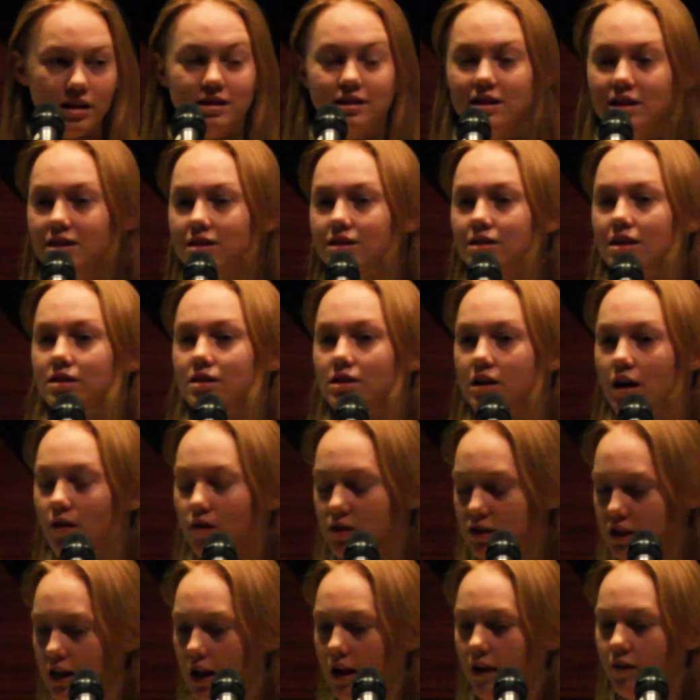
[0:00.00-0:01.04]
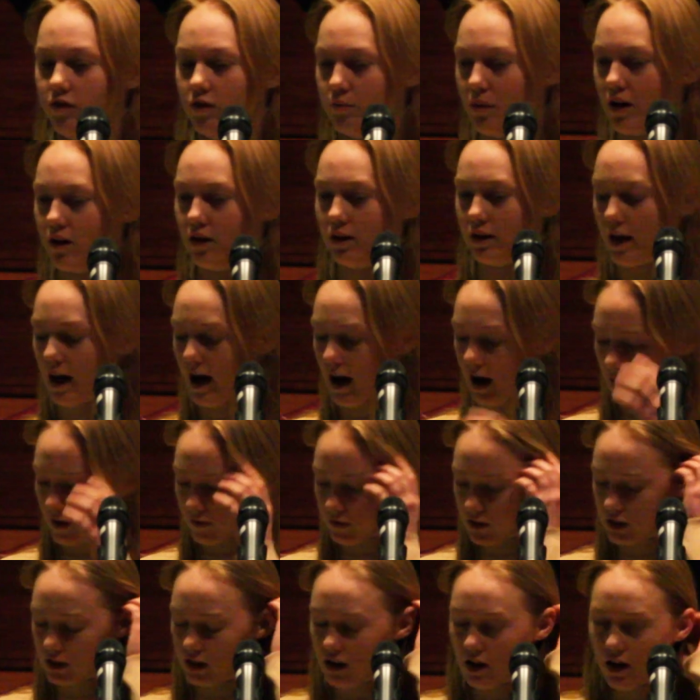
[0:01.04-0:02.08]
distance ourselves from our
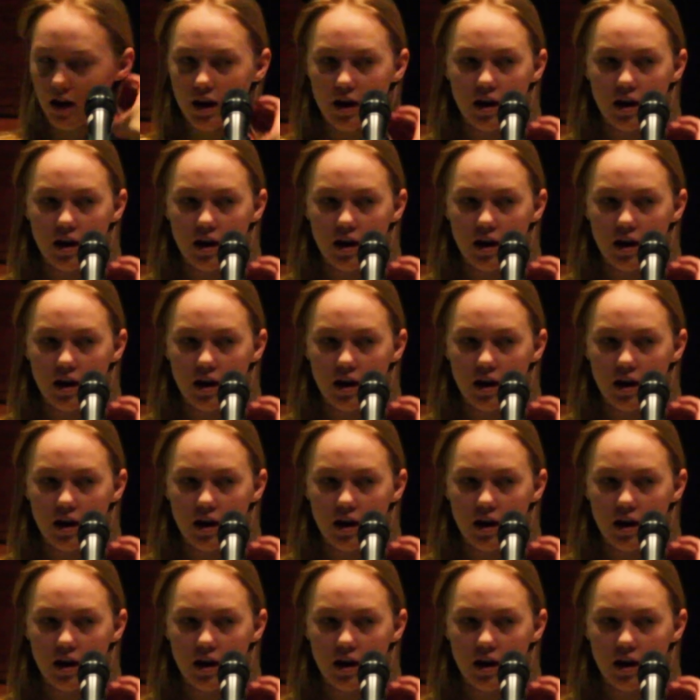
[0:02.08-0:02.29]
lives